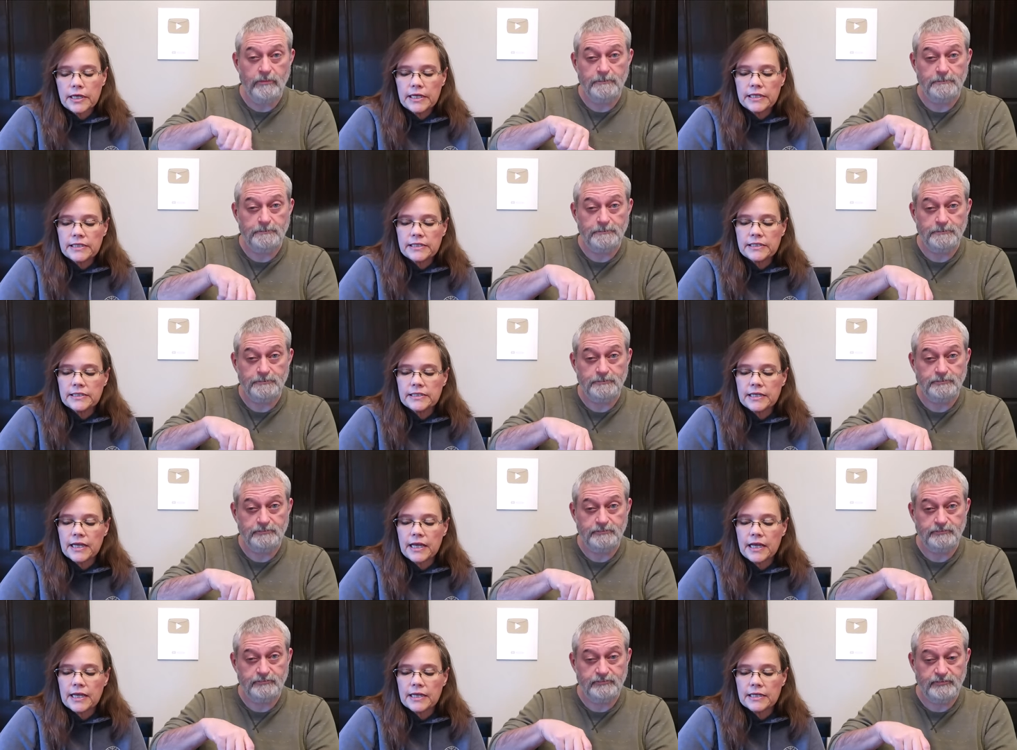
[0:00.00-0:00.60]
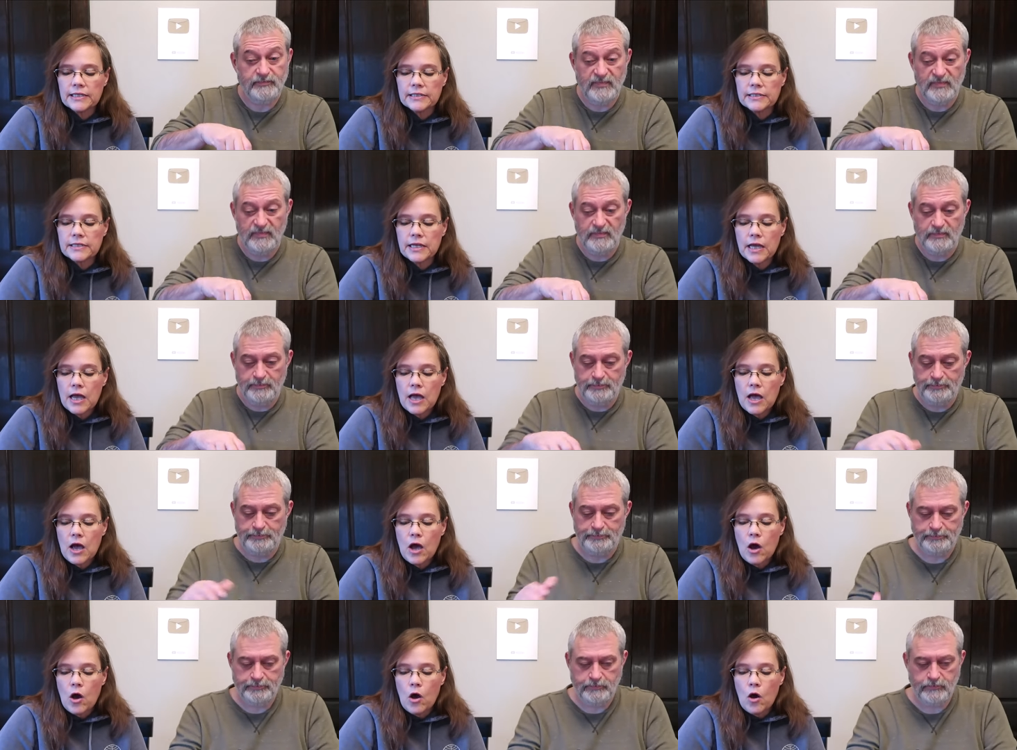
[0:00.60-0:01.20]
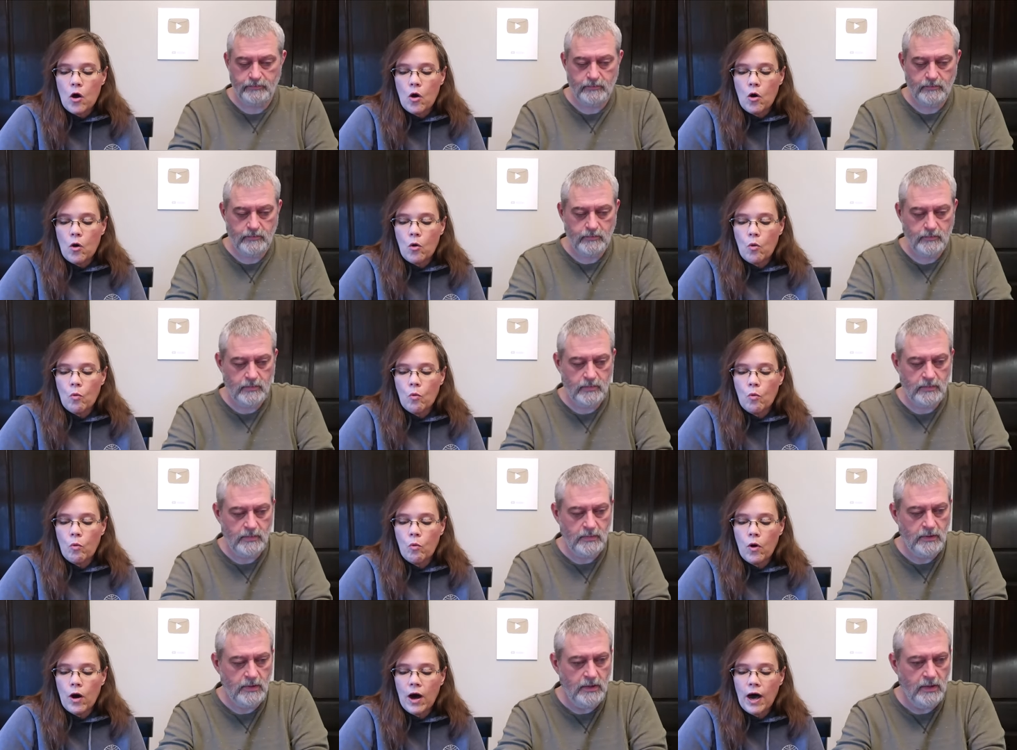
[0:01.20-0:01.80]
Speaker 1: It says
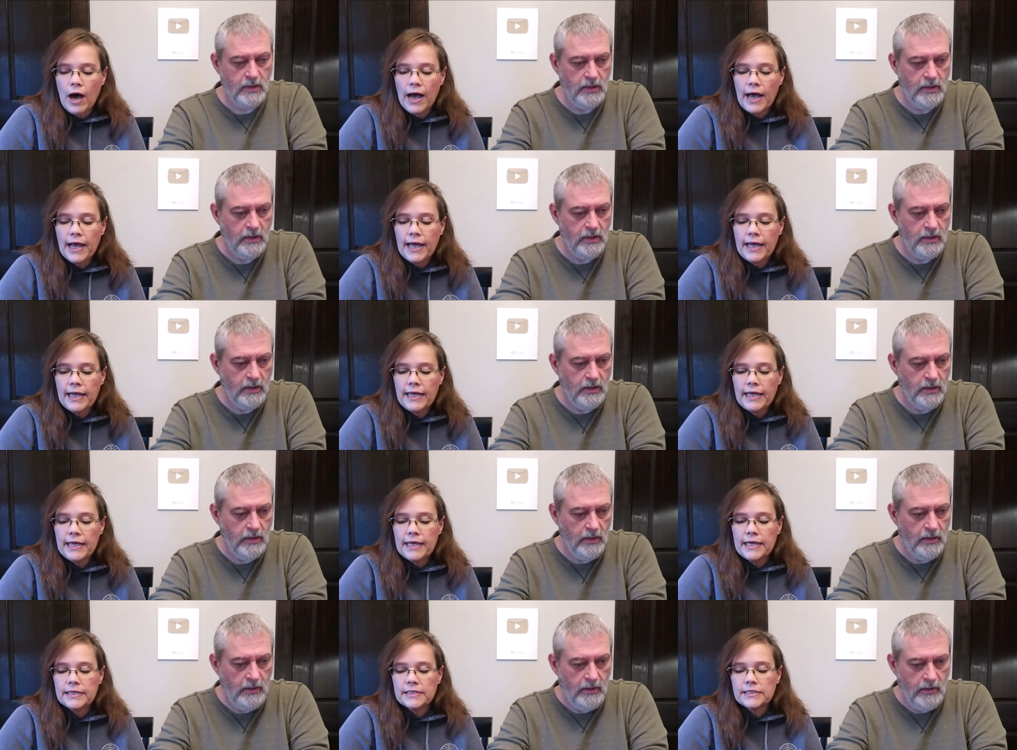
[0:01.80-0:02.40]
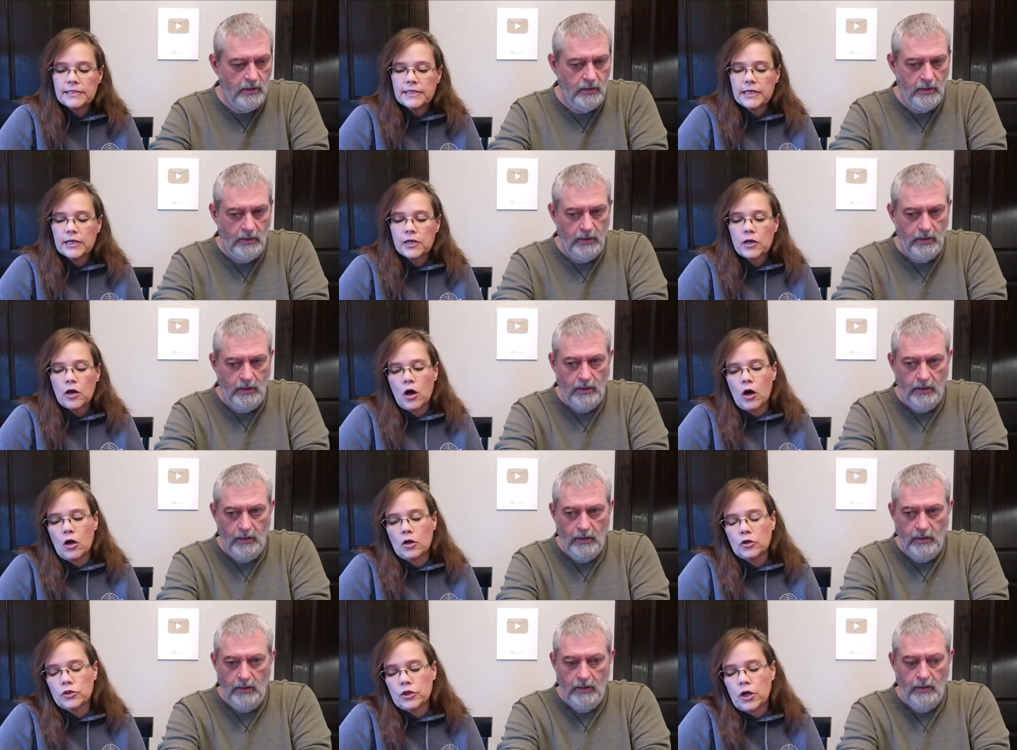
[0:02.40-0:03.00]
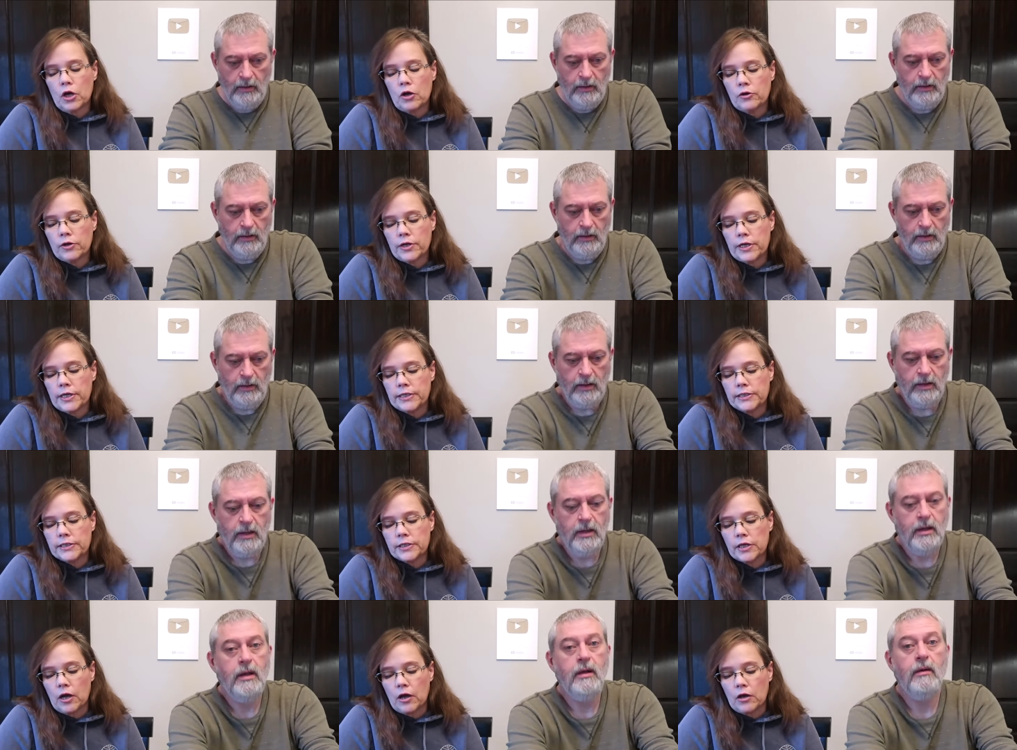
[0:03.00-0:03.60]
why is it called
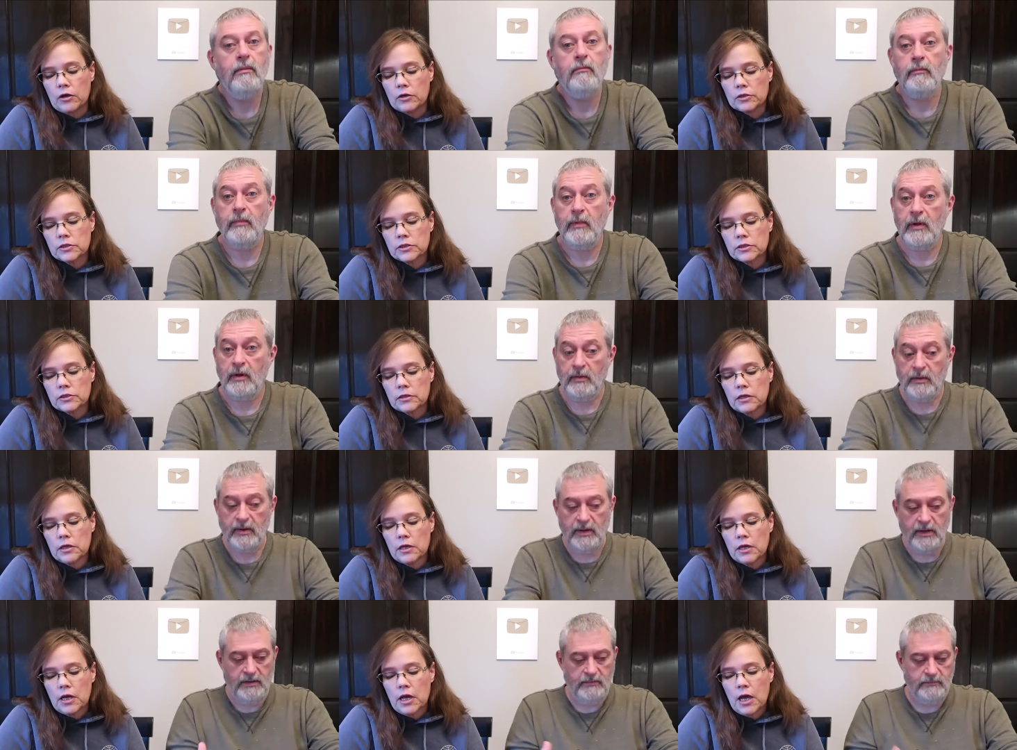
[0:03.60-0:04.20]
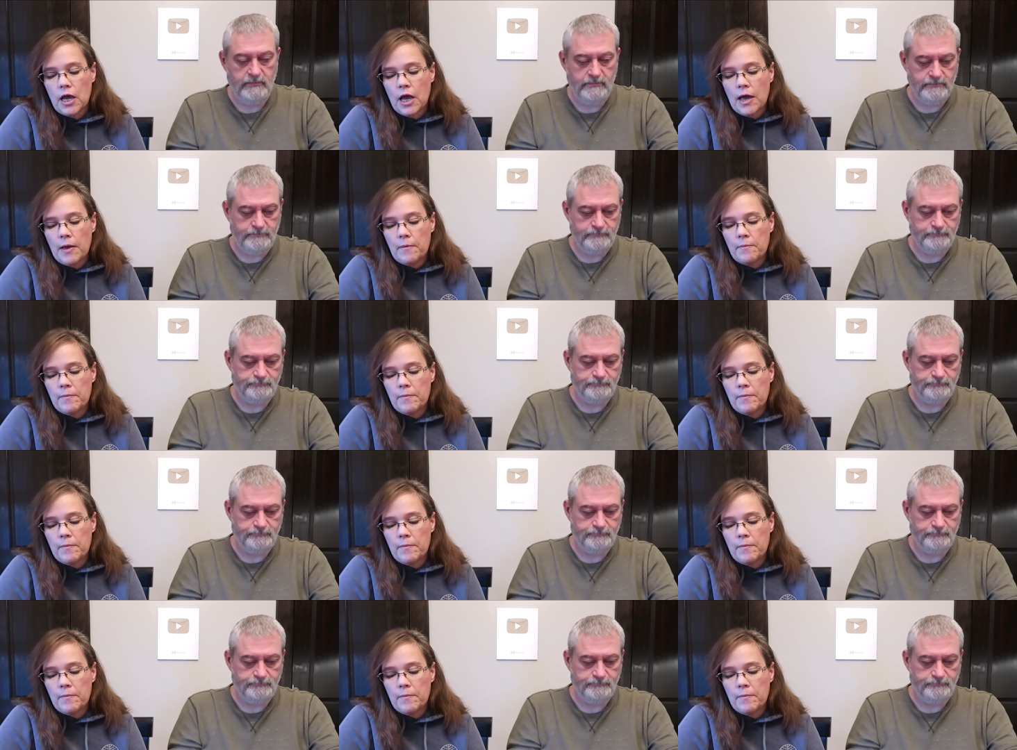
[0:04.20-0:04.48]
donkey sauce? There we go.